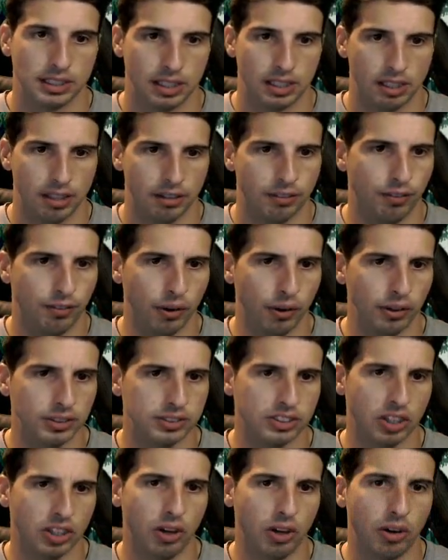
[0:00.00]
For
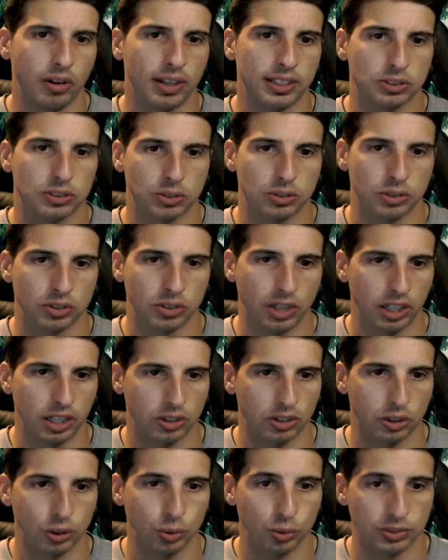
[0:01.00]
as long as you do
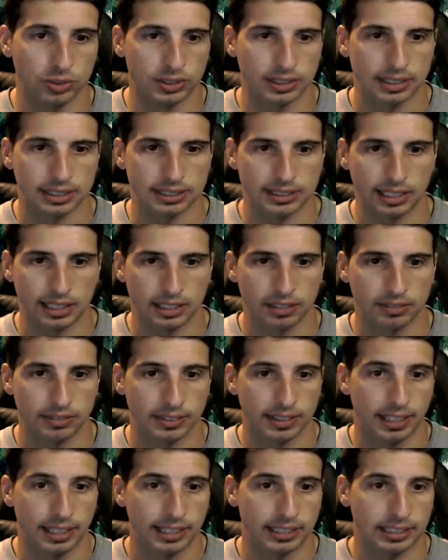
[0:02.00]
not lose sight of the
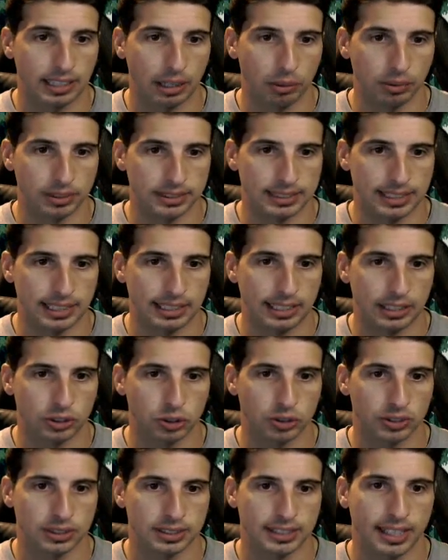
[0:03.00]
light, I will stand at
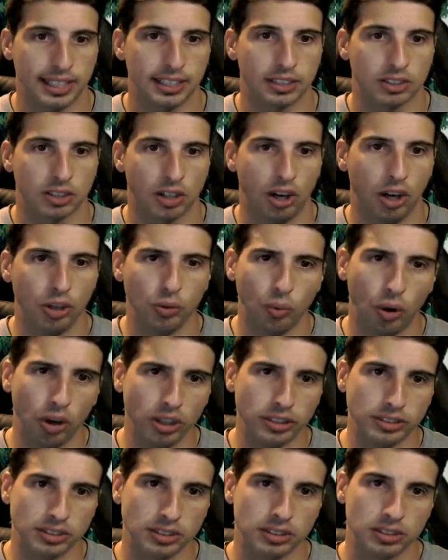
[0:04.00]
your side.
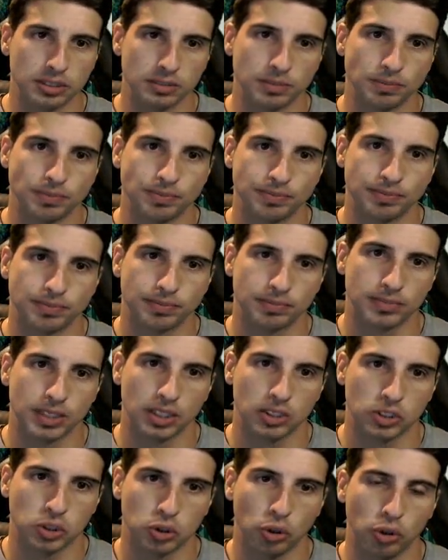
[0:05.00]
Onwards!
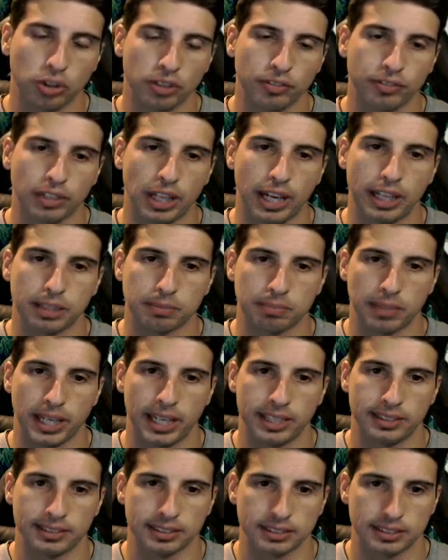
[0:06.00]
Sword of Light,
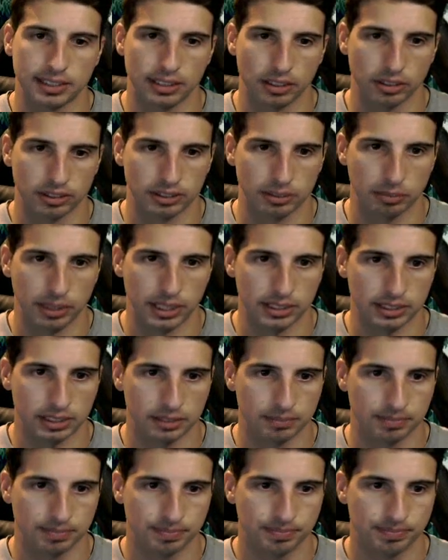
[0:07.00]
man, this thing looks amazing.
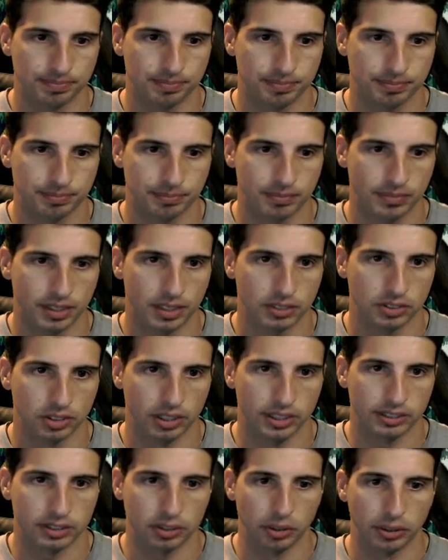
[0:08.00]
So
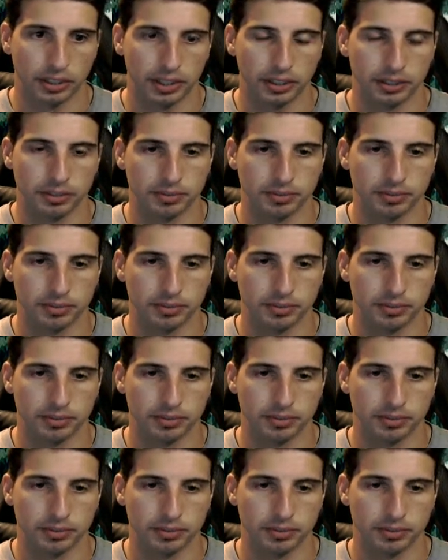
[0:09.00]
let's go here.